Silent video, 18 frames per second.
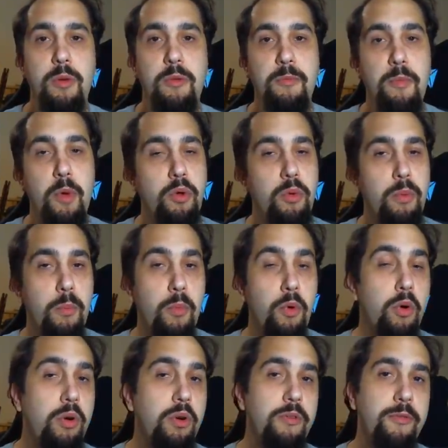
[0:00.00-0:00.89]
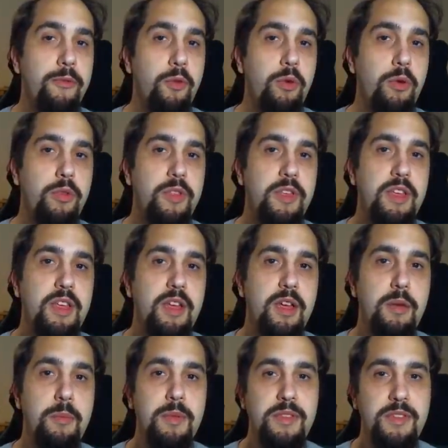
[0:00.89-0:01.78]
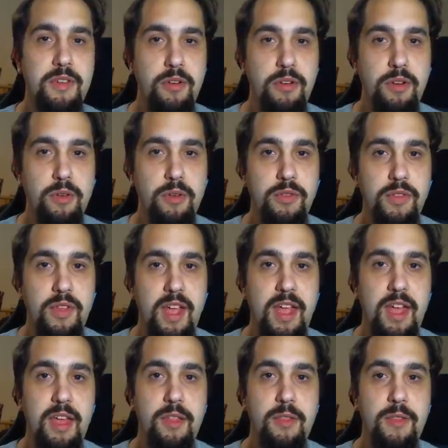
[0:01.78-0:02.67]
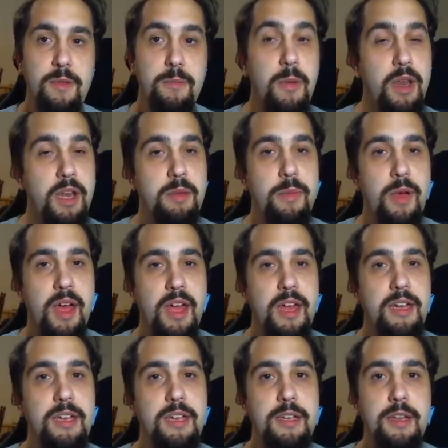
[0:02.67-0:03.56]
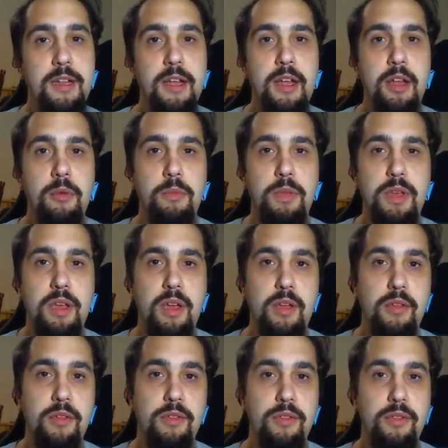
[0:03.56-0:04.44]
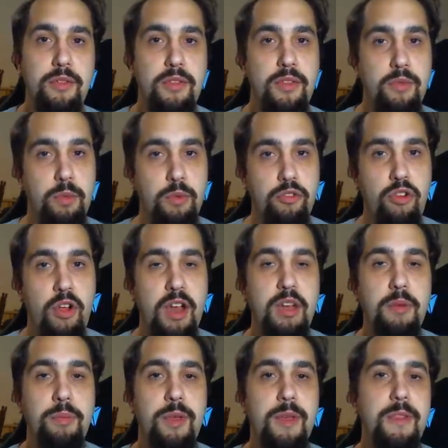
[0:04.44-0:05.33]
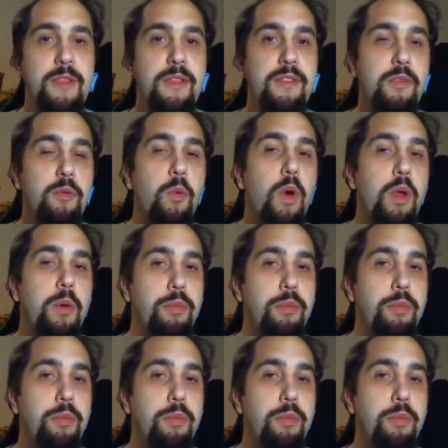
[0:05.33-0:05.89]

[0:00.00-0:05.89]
more for the materials and the money behind it, because since we're trying to play these in one